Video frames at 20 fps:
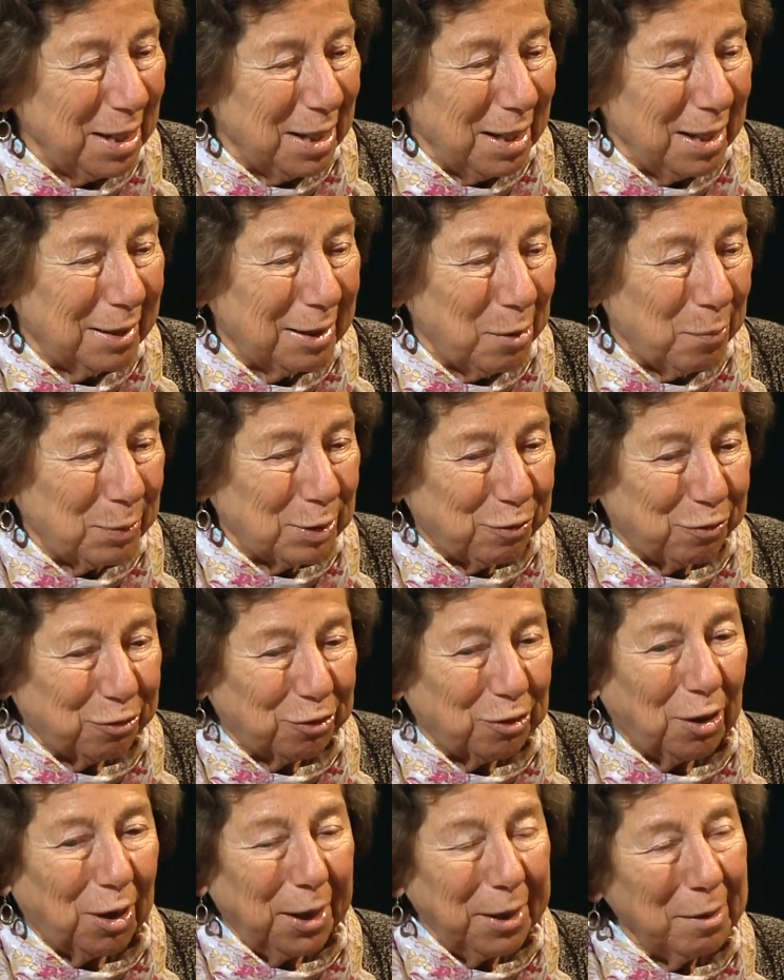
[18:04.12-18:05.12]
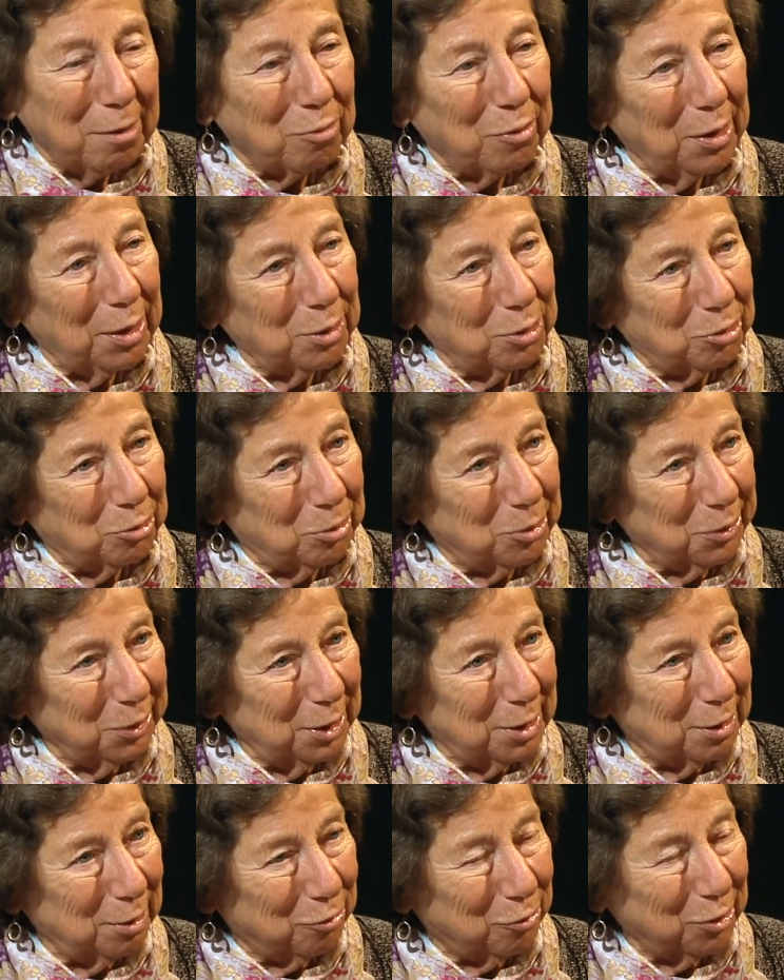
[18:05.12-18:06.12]
and I was flying around to all
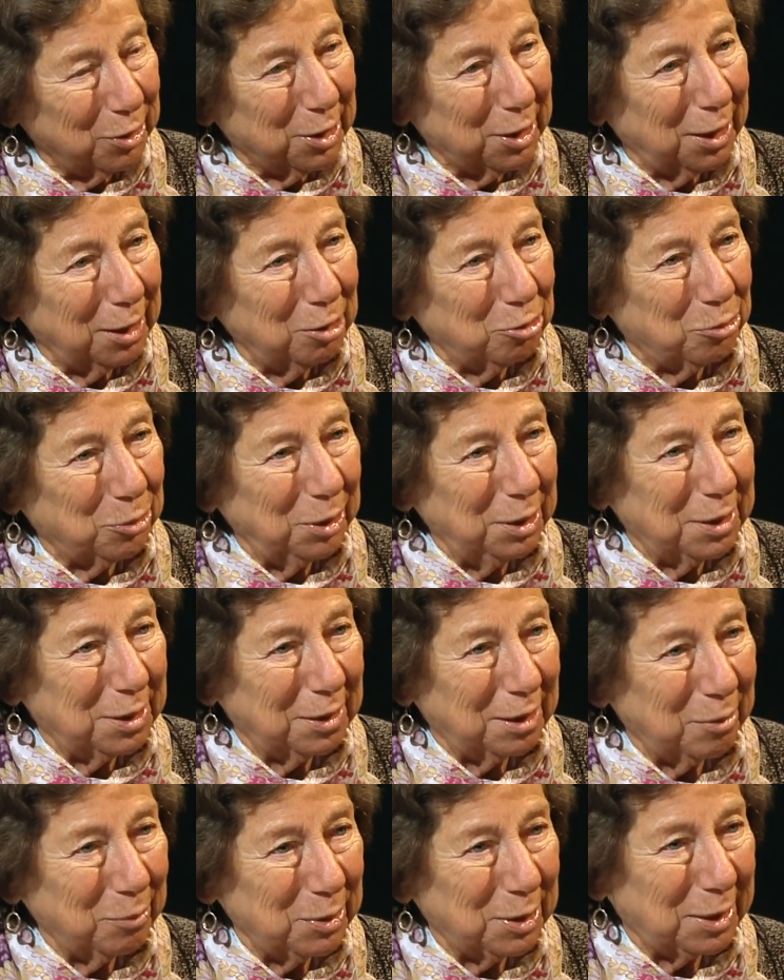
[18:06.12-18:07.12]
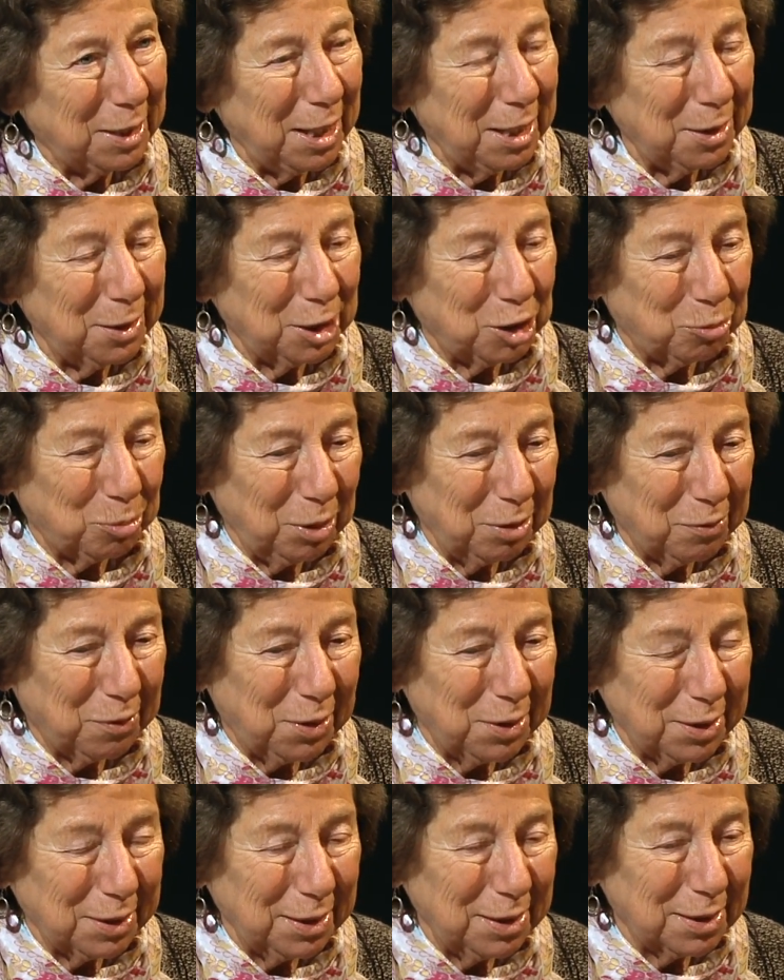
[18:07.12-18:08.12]
these different countries, and I would say to the Sri
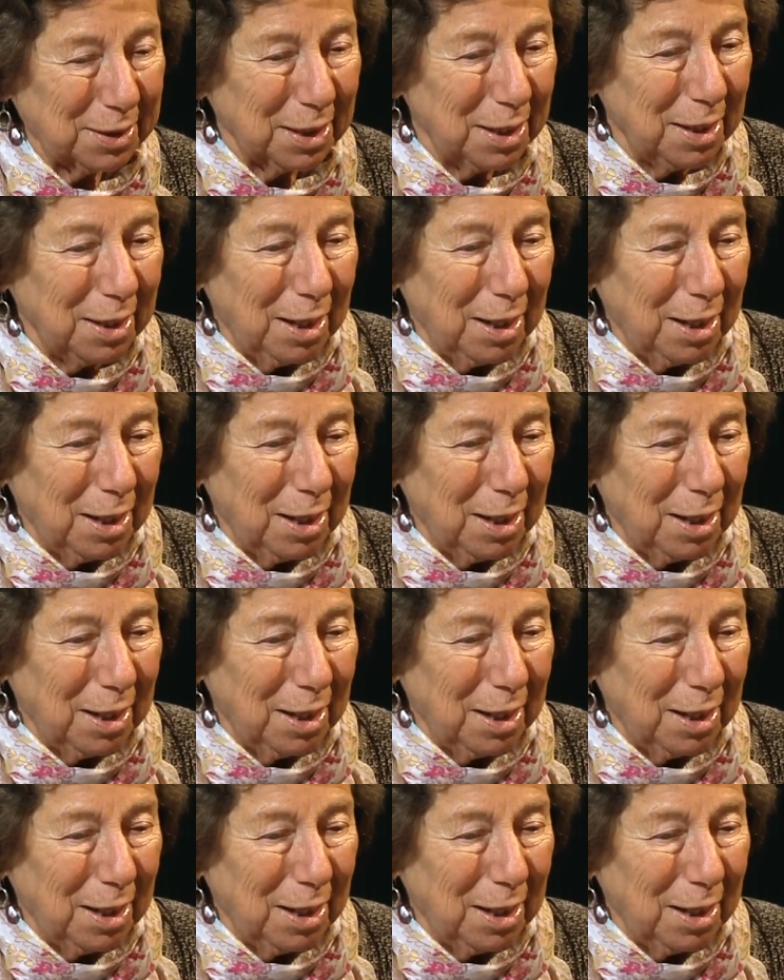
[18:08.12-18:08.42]
Lankans,